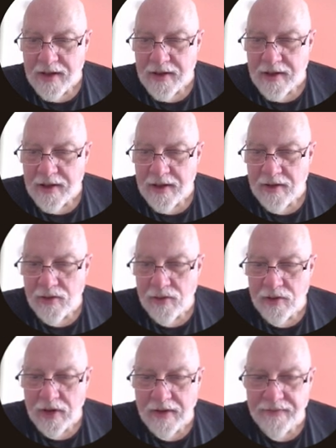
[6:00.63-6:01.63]
I'll
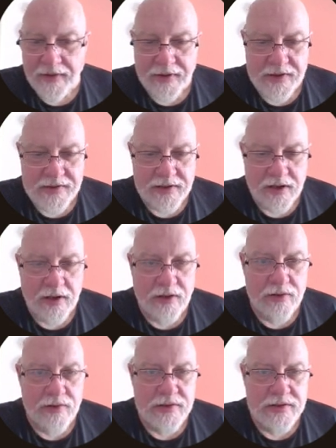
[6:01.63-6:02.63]
hold off on these
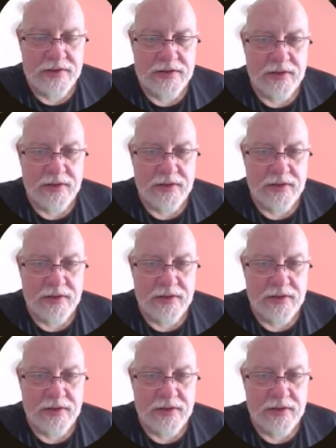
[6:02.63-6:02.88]
others.